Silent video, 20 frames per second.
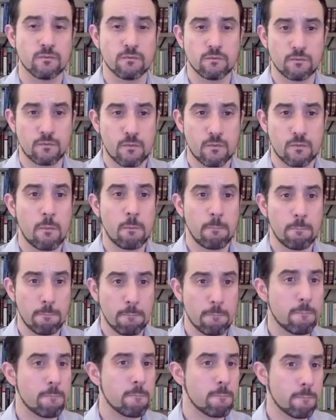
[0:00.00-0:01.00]
yeah, it's
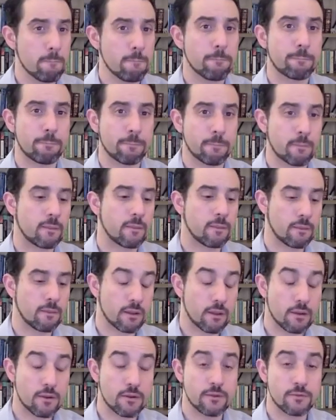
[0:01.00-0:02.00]
really hard to question
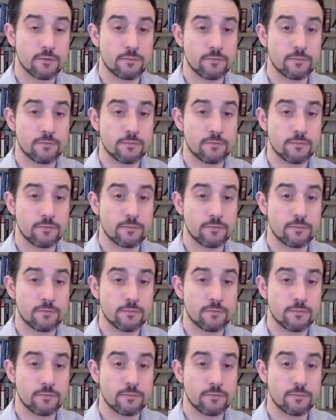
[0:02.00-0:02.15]
that too.